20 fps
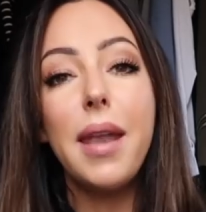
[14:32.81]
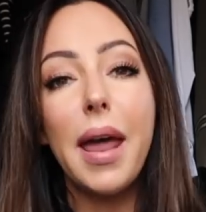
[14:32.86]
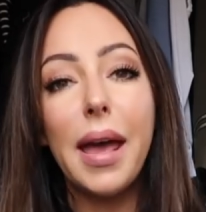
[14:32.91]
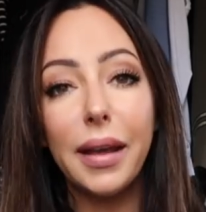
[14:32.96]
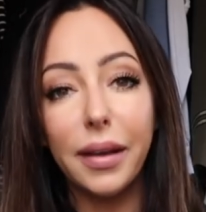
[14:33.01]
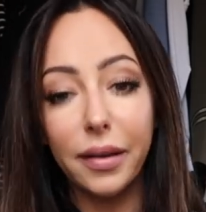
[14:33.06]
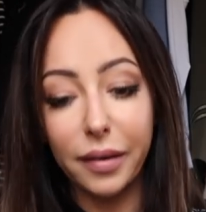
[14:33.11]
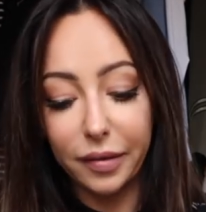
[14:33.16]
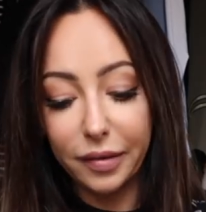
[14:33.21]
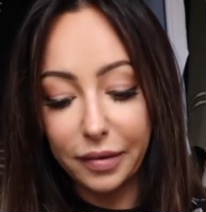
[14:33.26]

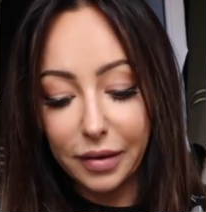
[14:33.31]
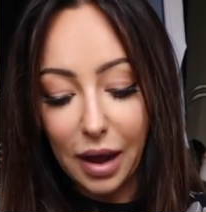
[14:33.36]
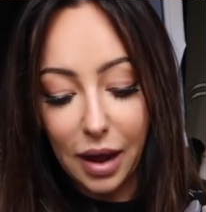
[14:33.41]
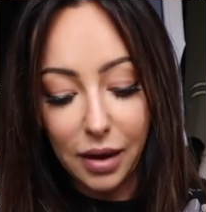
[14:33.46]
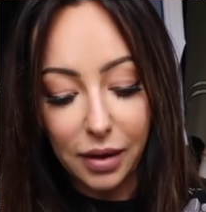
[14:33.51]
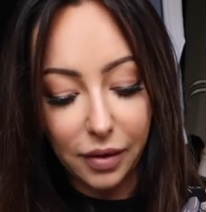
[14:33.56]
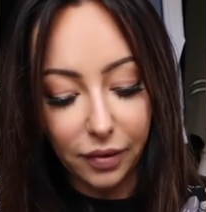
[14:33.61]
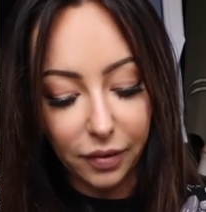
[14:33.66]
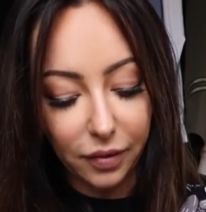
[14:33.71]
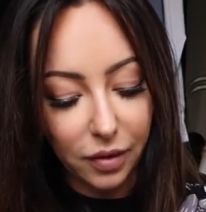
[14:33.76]
Next,
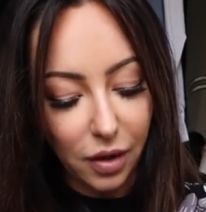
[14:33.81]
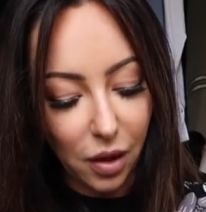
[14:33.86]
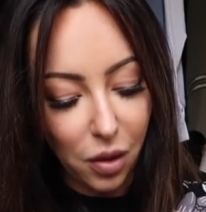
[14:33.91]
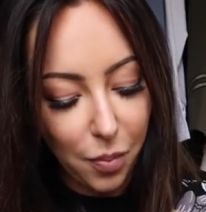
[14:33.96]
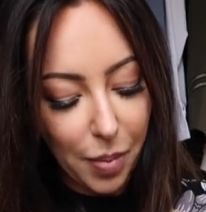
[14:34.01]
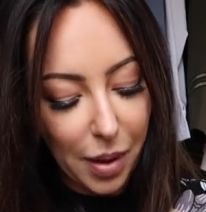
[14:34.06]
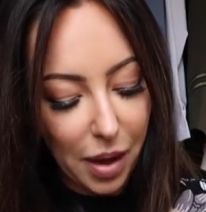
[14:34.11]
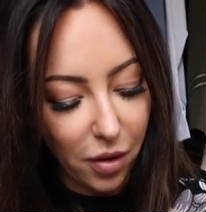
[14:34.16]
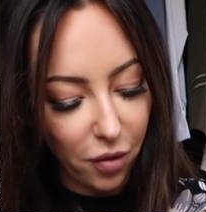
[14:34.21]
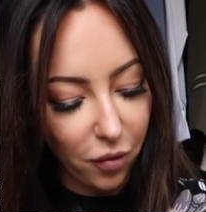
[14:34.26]
and it's
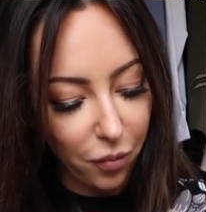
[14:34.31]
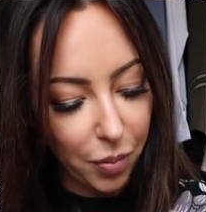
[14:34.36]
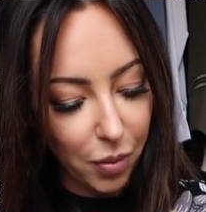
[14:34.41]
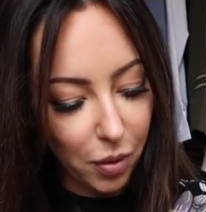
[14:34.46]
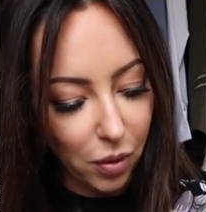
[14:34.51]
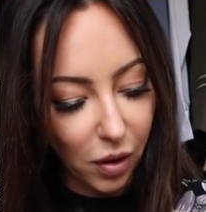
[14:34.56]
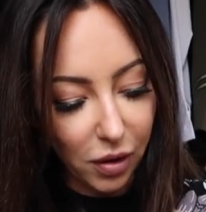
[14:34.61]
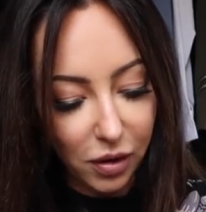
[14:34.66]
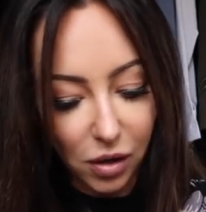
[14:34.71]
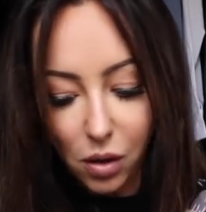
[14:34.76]
another pair of
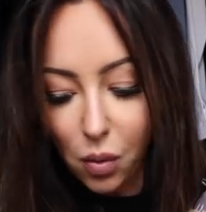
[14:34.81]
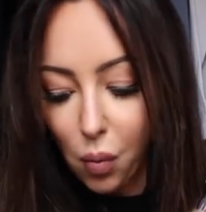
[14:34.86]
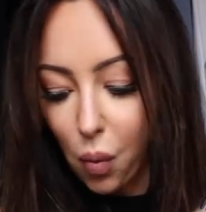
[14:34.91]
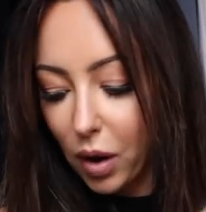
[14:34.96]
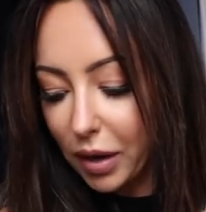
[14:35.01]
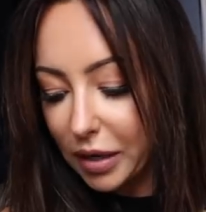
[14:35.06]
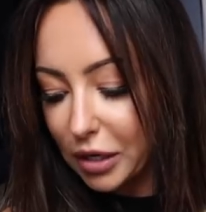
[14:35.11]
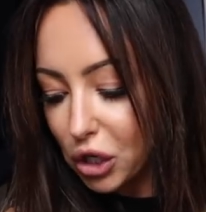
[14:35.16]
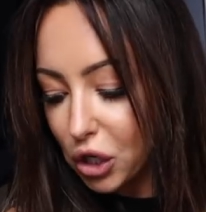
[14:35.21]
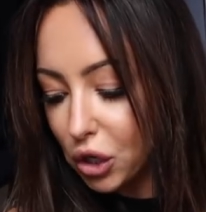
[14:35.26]
boots. I don't know
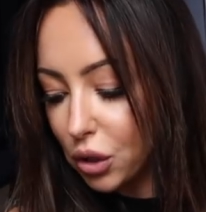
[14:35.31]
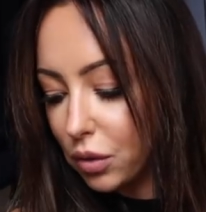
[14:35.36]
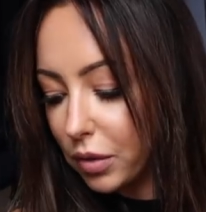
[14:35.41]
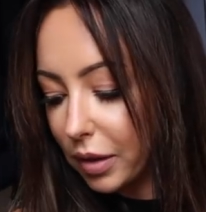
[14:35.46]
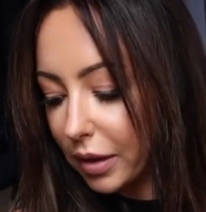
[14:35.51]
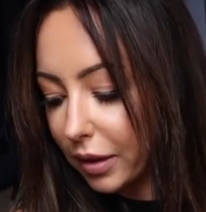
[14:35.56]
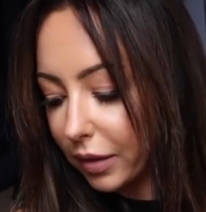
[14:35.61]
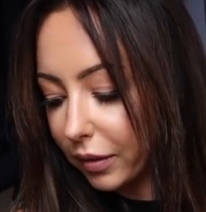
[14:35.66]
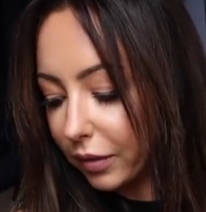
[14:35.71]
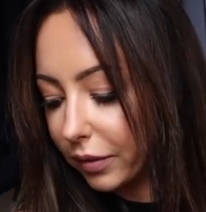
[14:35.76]
why I do
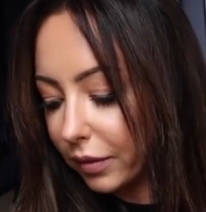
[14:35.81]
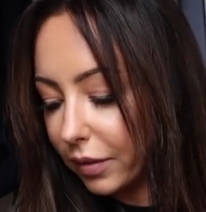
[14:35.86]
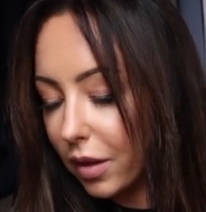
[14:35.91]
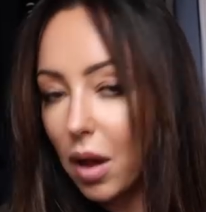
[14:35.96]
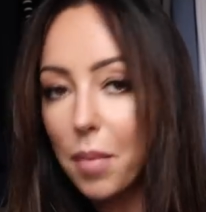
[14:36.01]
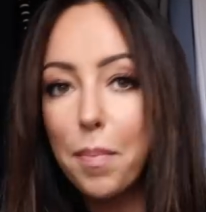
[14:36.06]
this.